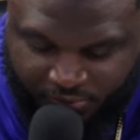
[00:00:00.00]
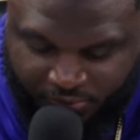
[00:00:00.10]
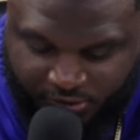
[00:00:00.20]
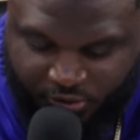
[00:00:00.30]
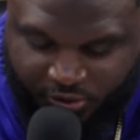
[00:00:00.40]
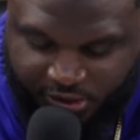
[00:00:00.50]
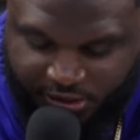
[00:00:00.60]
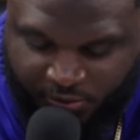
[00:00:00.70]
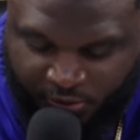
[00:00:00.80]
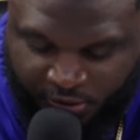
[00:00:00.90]
Too
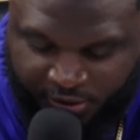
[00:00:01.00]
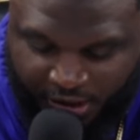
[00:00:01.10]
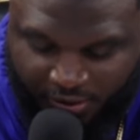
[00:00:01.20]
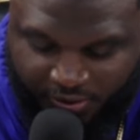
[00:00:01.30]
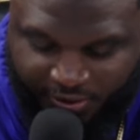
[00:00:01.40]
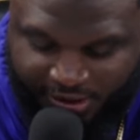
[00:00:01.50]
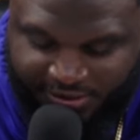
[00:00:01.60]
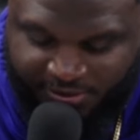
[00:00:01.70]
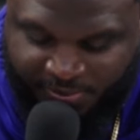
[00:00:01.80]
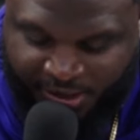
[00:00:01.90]
good to work. Y'all
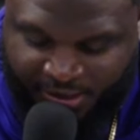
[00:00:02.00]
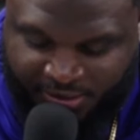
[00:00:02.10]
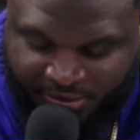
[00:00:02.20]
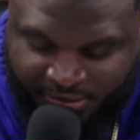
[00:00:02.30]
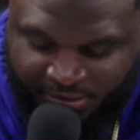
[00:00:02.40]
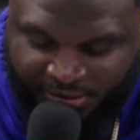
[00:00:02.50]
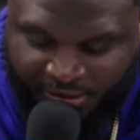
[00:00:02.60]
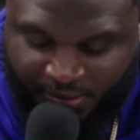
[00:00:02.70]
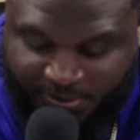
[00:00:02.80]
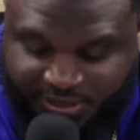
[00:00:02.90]
crazy, man.
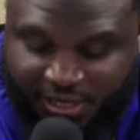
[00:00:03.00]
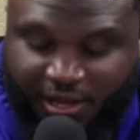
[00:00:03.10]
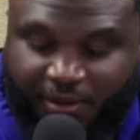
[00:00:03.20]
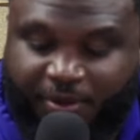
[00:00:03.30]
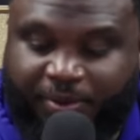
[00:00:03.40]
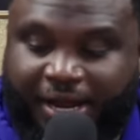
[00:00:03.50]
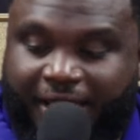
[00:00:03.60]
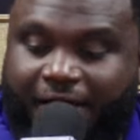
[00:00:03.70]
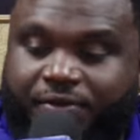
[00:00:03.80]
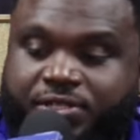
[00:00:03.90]
I'm gonna tell y'all, man. When I
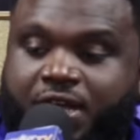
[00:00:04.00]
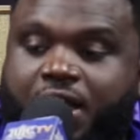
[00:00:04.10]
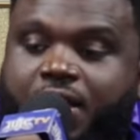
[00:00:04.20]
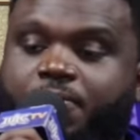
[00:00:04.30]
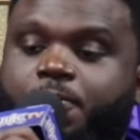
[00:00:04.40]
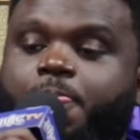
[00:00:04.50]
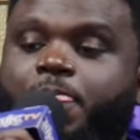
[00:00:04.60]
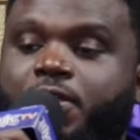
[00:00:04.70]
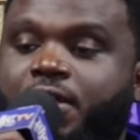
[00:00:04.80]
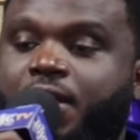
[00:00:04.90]
ain't have a job,
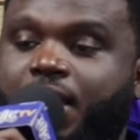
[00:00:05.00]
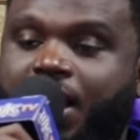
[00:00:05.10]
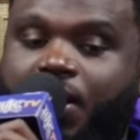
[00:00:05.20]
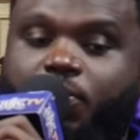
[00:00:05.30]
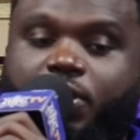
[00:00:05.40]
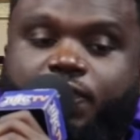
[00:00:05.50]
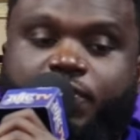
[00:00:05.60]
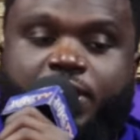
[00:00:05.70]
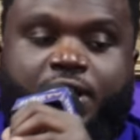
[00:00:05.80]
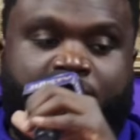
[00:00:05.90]
I work
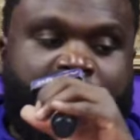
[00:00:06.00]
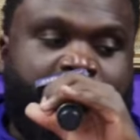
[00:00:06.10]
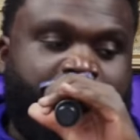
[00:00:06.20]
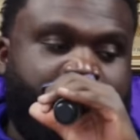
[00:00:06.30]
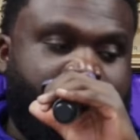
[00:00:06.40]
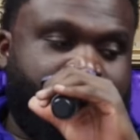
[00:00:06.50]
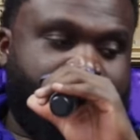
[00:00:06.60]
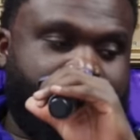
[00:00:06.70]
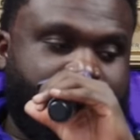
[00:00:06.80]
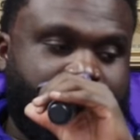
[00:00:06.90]
for uh,
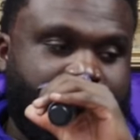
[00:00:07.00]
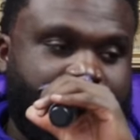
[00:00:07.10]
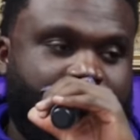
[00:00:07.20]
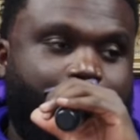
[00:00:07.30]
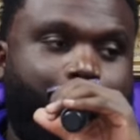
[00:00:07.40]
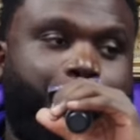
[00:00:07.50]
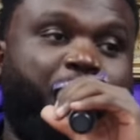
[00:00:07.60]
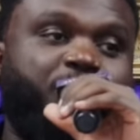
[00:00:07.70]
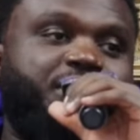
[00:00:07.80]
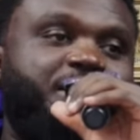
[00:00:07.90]

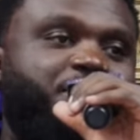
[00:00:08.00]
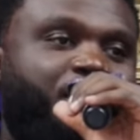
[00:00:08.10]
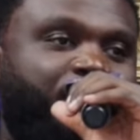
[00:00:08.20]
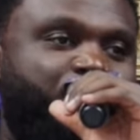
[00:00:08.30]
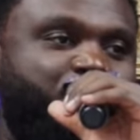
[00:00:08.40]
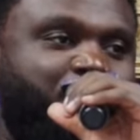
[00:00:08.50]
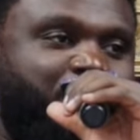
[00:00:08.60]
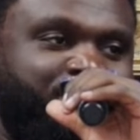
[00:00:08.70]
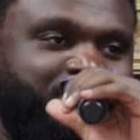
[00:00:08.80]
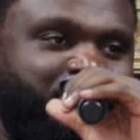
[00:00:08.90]
Boston Market. Who meant
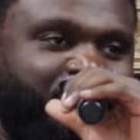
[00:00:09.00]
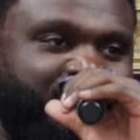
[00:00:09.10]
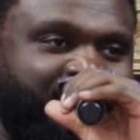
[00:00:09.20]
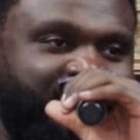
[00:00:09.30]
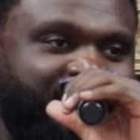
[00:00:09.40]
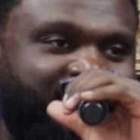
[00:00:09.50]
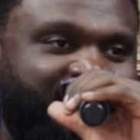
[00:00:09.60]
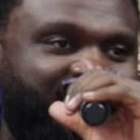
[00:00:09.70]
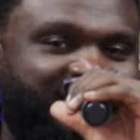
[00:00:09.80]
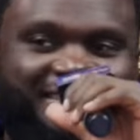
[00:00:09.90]
Boston Market?
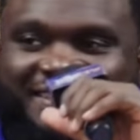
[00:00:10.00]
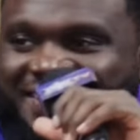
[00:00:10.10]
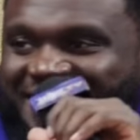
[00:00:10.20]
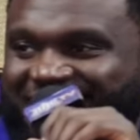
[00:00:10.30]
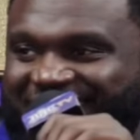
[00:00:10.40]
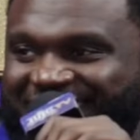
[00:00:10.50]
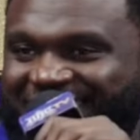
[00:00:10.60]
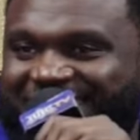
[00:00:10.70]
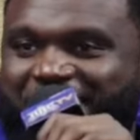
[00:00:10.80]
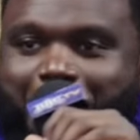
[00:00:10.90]
Yep, yep.
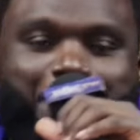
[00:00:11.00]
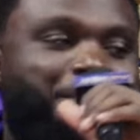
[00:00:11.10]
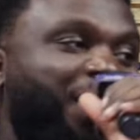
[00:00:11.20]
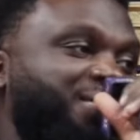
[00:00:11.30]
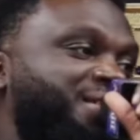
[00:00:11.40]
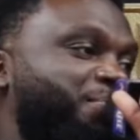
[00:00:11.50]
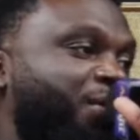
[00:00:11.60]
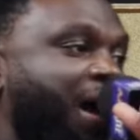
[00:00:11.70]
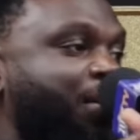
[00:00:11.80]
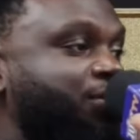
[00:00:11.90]
Boston,
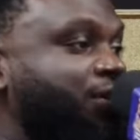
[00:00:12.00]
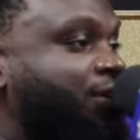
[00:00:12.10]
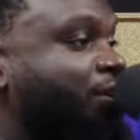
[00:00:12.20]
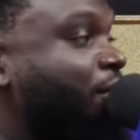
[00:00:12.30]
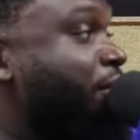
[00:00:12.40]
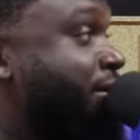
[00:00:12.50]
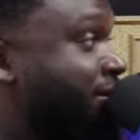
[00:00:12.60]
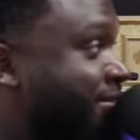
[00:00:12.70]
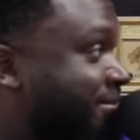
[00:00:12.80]
bro. I was a courier.